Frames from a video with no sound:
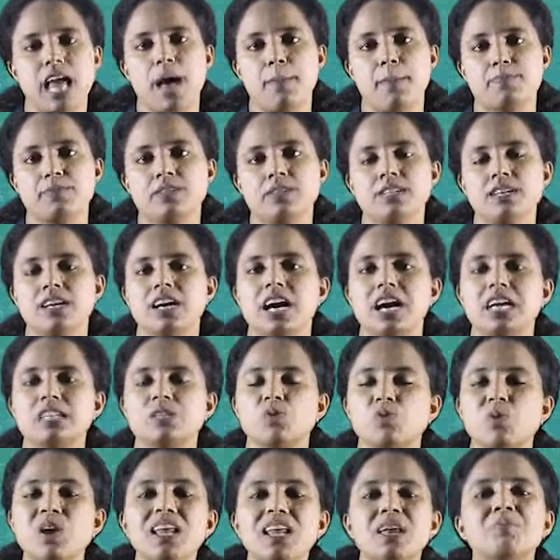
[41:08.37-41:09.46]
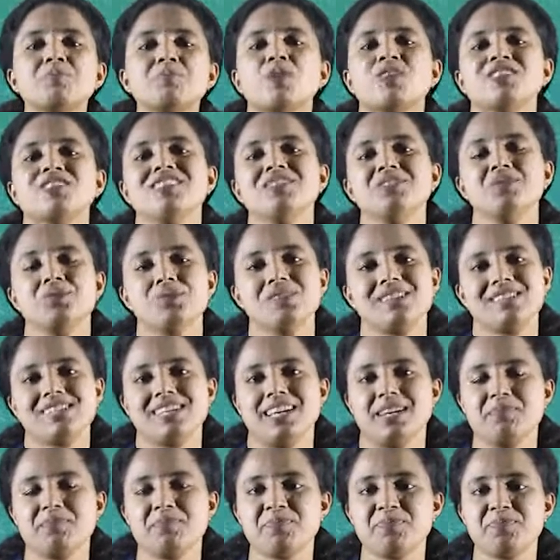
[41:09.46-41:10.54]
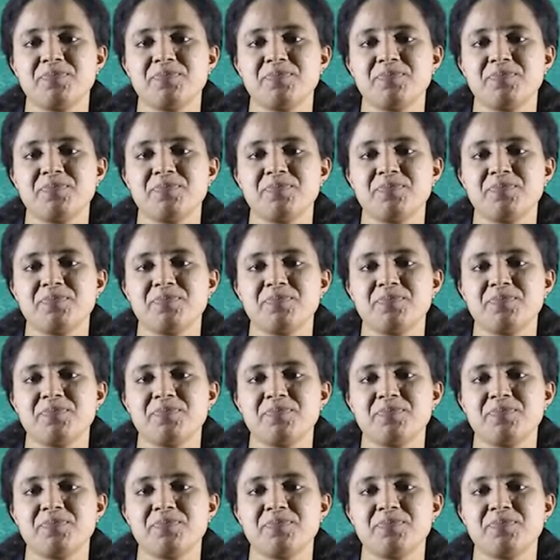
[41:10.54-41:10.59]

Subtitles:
happen? Is a very important question.